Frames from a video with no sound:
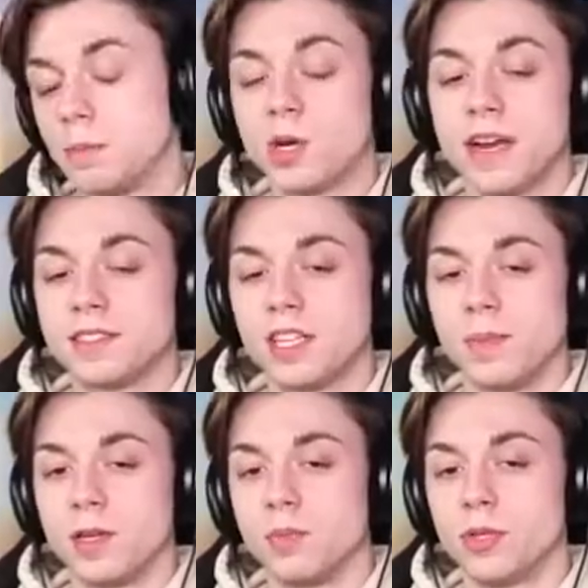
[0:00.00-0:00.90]
I'm trying to
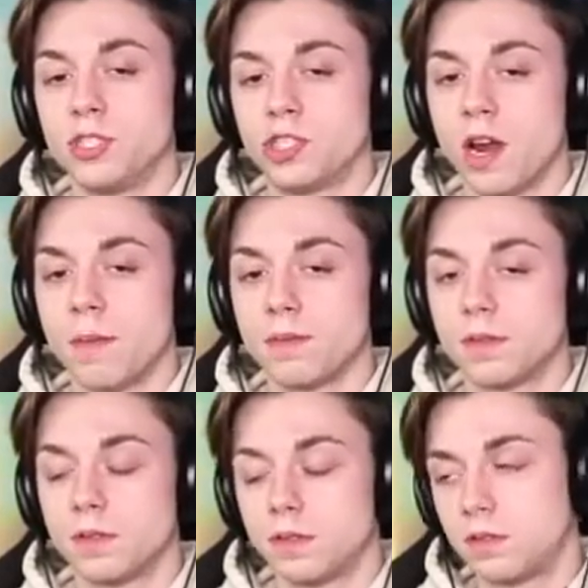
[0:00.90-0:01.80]
sleep. Can you please shut up?
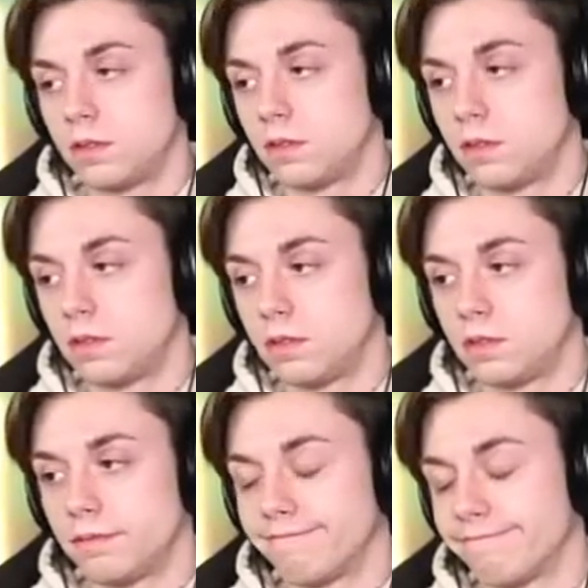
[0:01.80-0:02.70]
They're
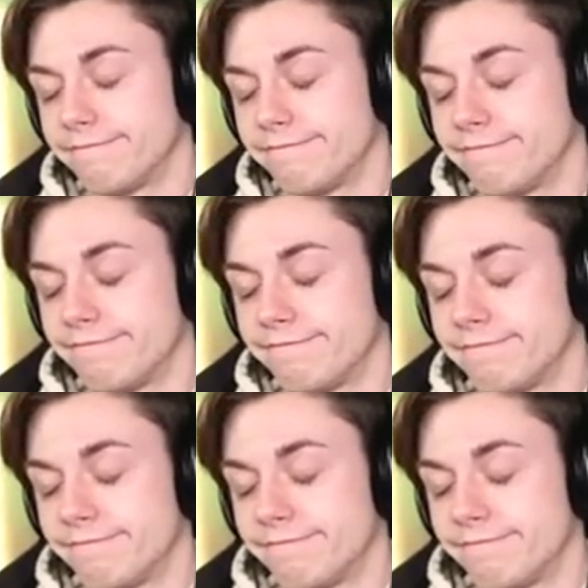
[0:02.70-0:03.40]
dying!